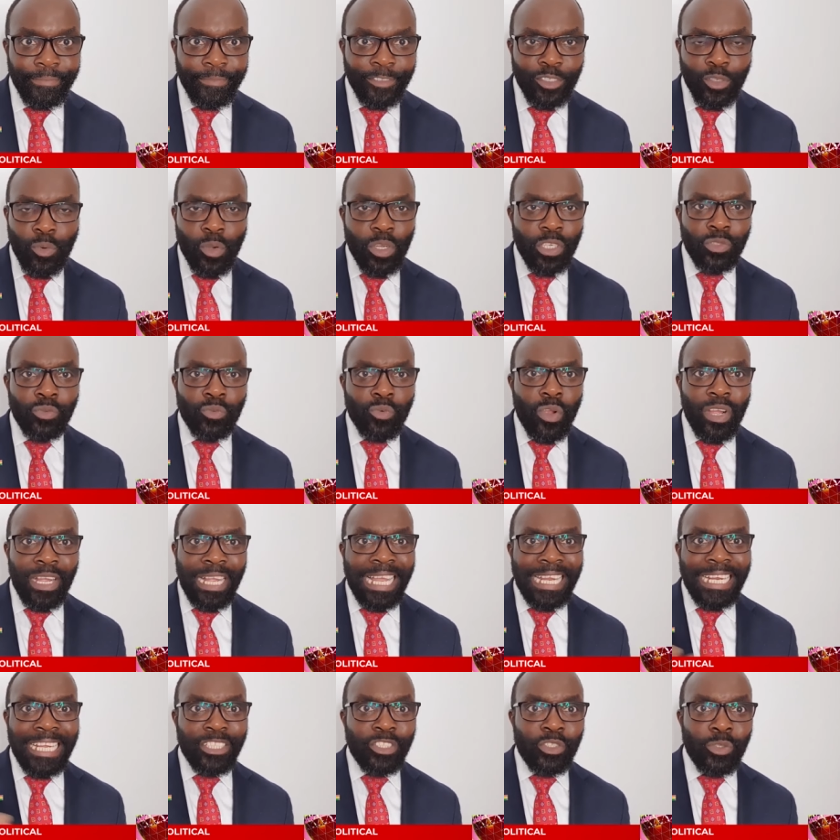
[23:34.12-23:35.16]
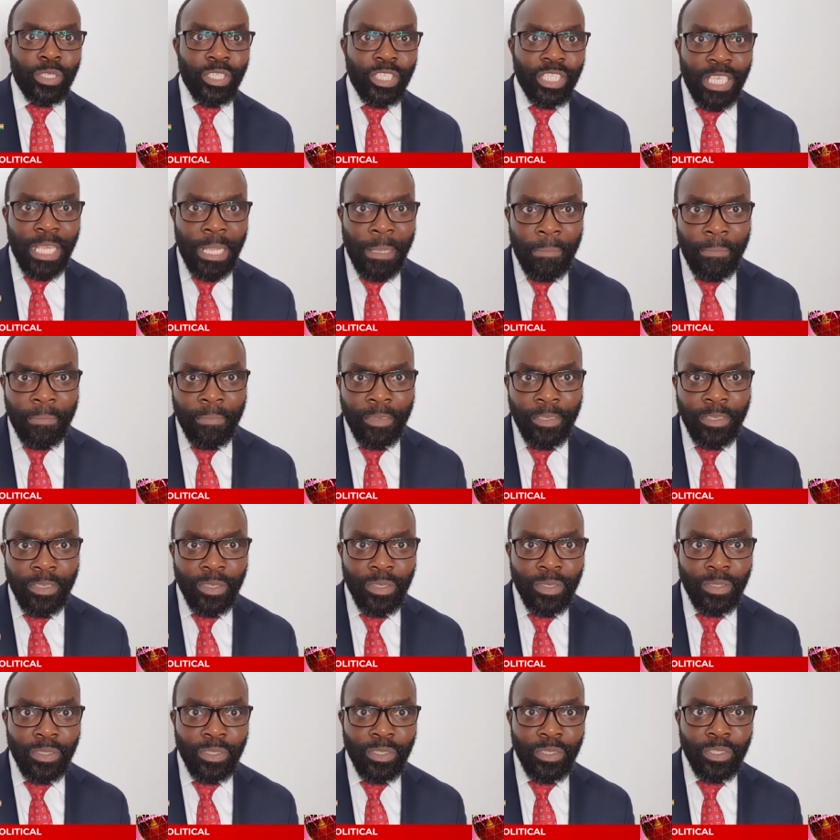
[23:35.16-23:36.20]
So what's wrong Ghana doing same
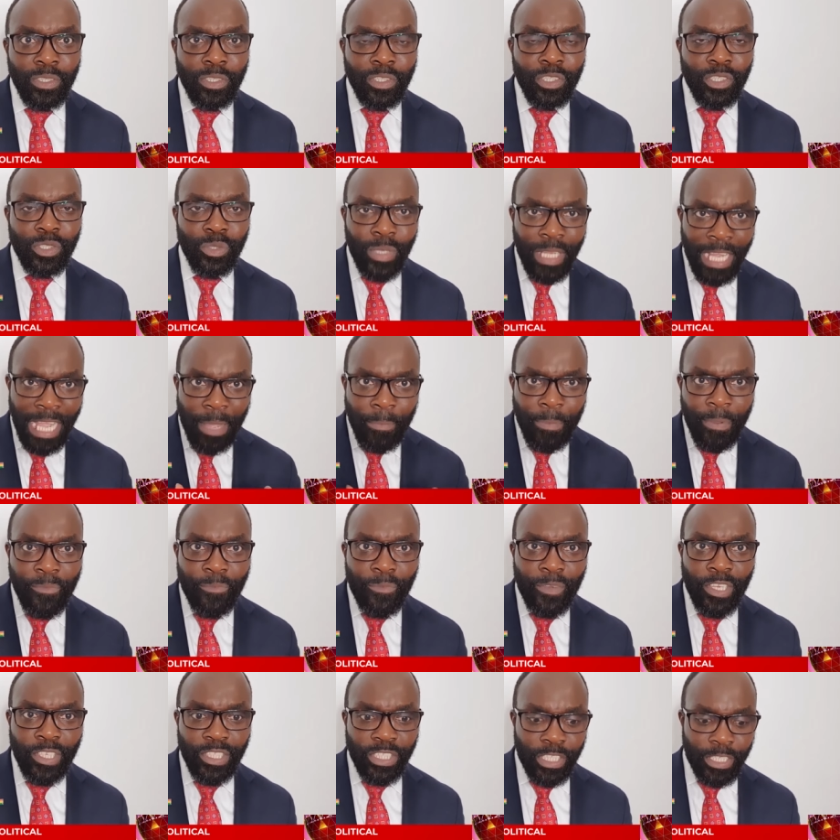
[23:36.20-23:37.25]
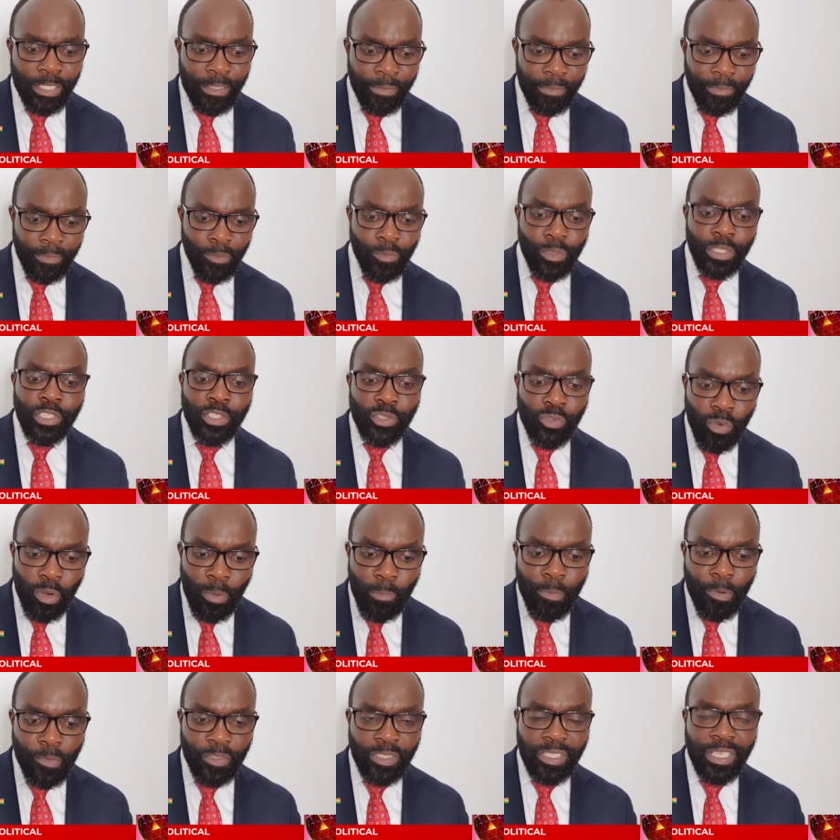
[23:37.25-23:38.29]
to curb inflation? What is
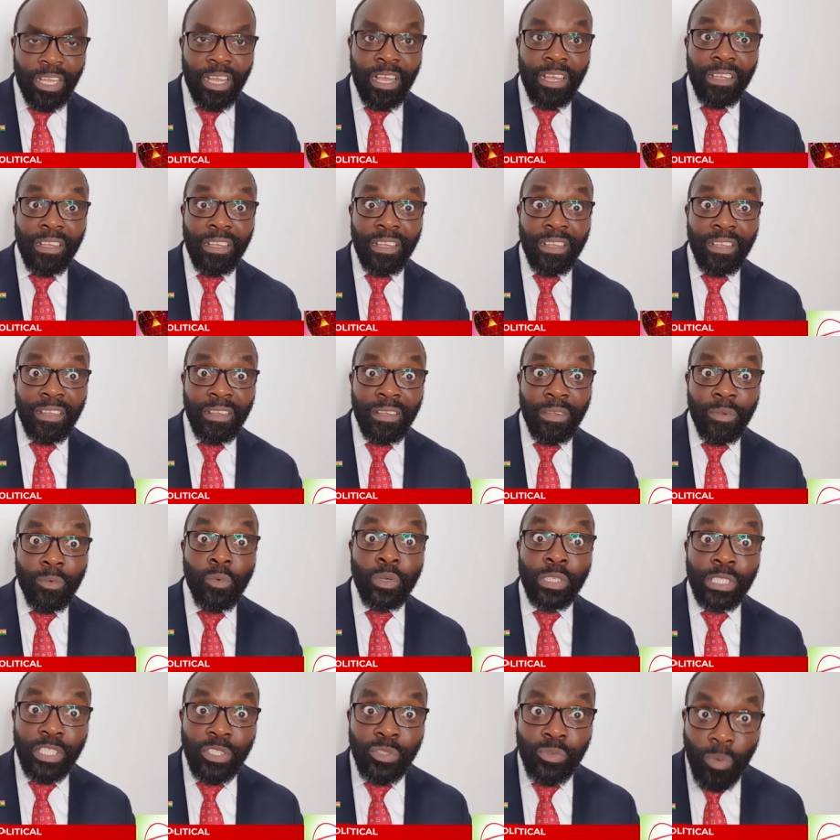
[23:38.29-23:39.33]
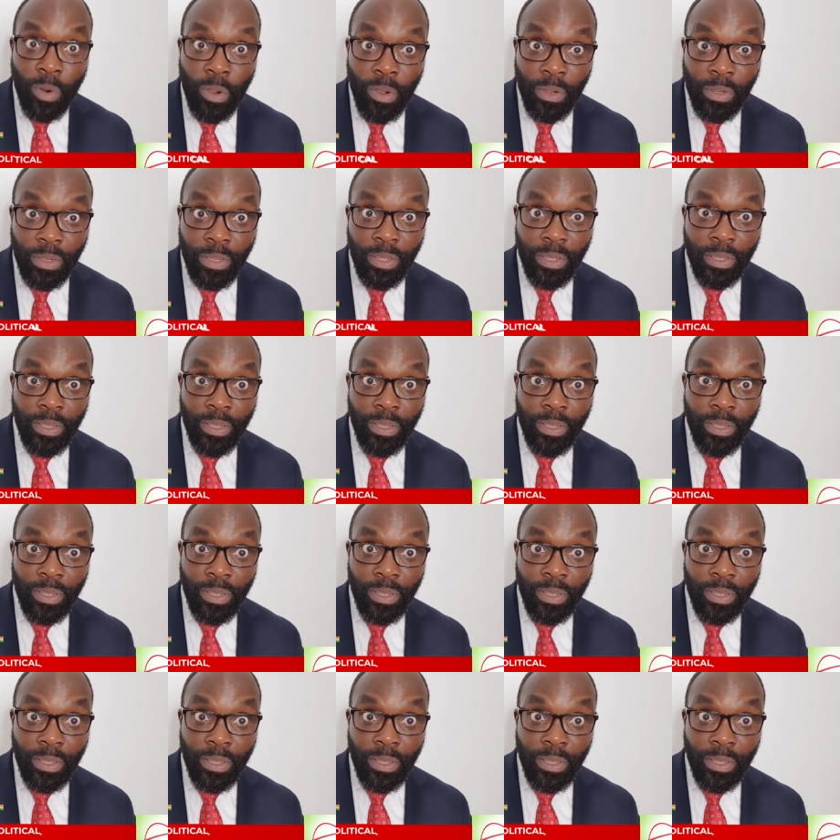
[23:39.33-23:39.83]
wrong, Professor Hanke? What is wrong?